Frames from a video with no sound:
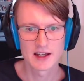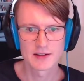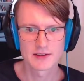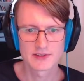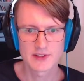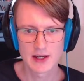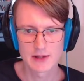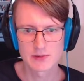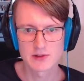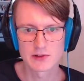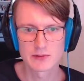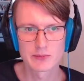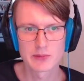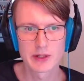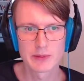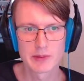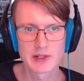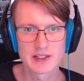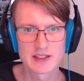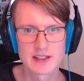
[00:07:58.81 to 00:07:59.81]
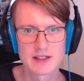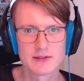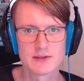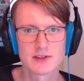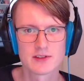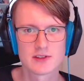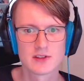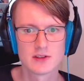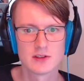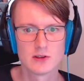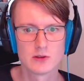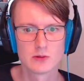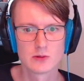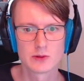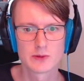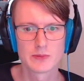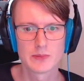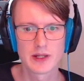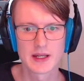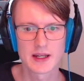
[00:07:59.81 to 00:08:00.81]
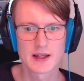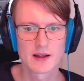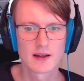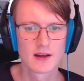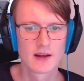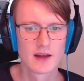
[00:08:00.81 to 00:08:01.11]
types of primitives you would pick,